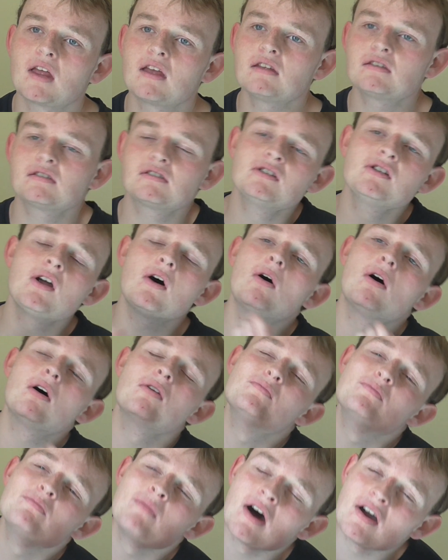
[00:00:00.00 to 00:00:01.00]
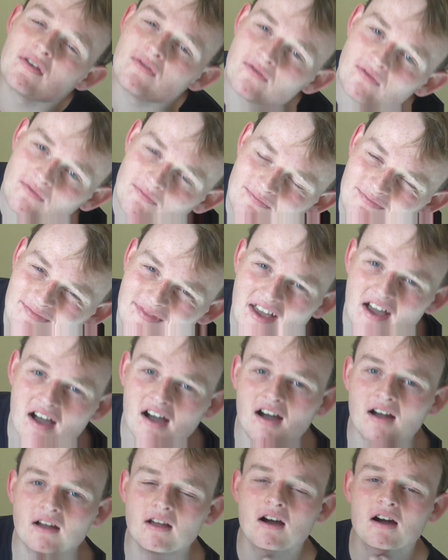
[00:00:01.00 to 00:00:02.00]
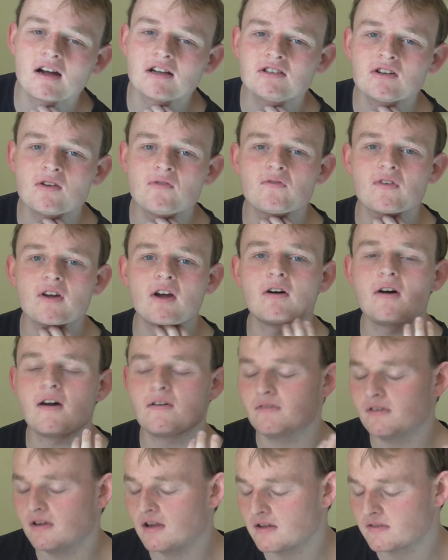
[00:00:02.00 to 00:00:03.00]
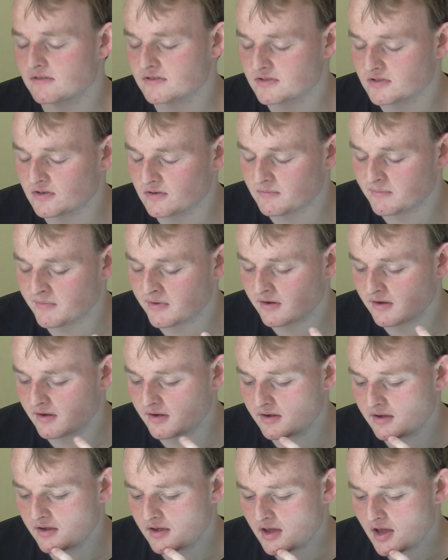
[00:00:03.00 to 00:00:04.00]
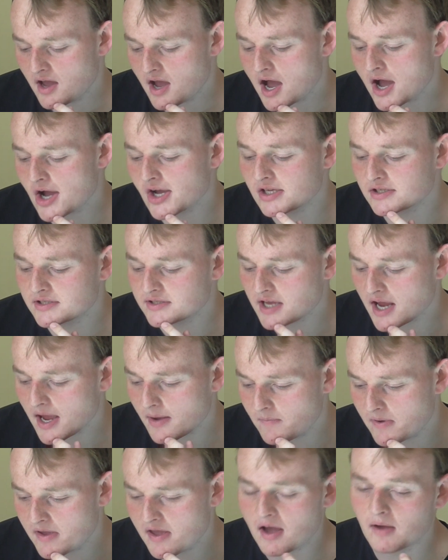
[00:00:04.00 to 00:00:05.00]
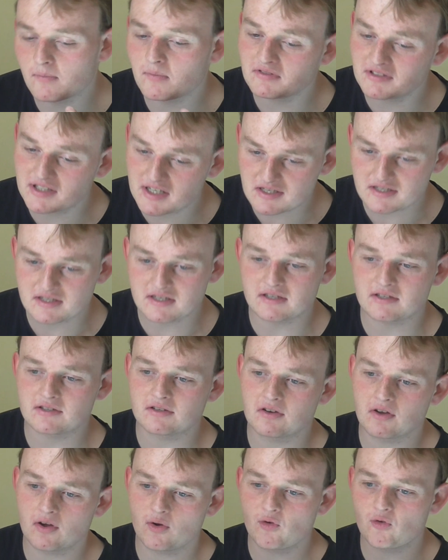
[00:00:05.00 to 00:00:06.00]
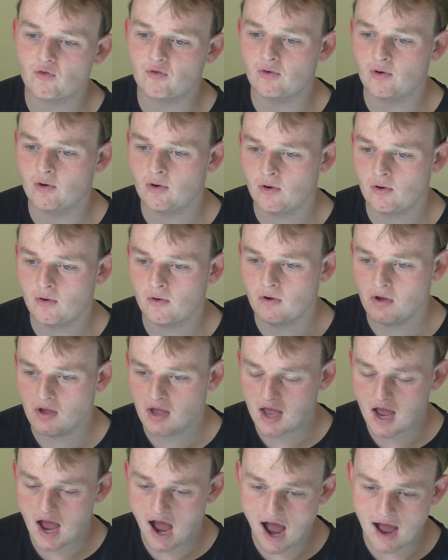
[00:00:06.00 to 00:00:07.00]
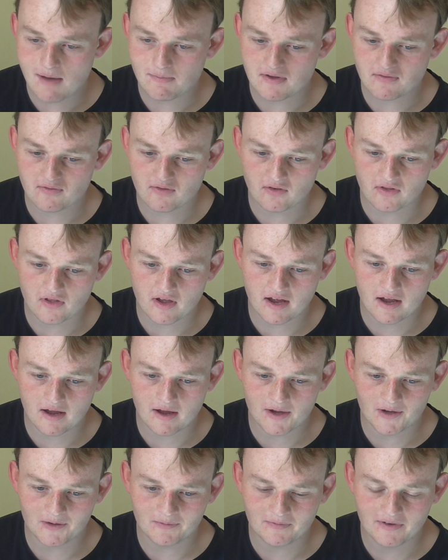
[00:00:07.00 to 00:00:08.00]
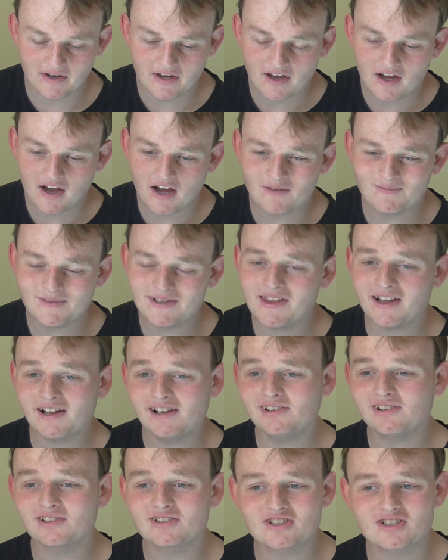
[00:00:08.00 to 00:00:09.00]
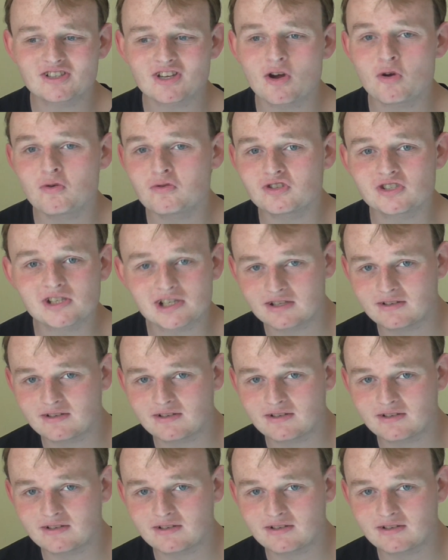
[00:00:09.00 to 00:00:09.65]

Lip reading: it's not my, I don't think I'll ever like the song, but I was happy, I predicted it to go through, happy for them. I mean, they look so